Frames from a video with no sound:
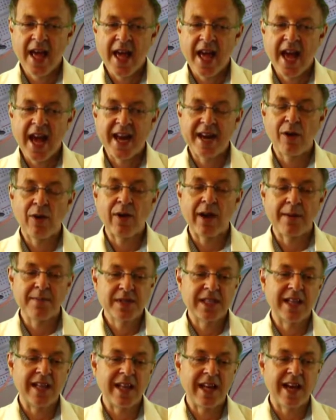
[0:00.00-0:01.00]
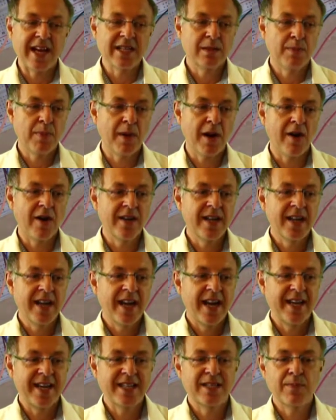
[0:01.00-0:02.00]
And now comes the last part, and
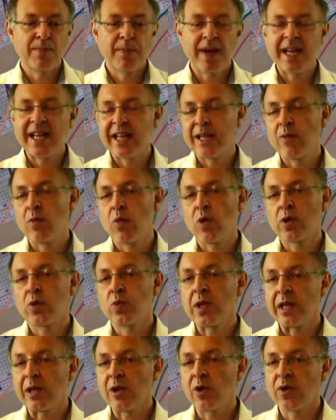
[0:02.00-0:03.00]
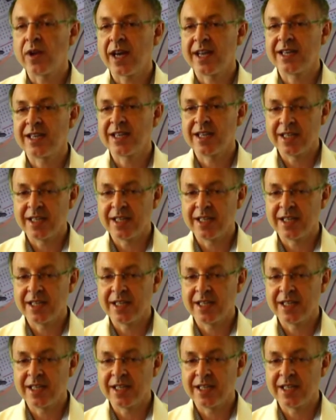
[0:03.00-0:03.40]
that's mainly what we look at in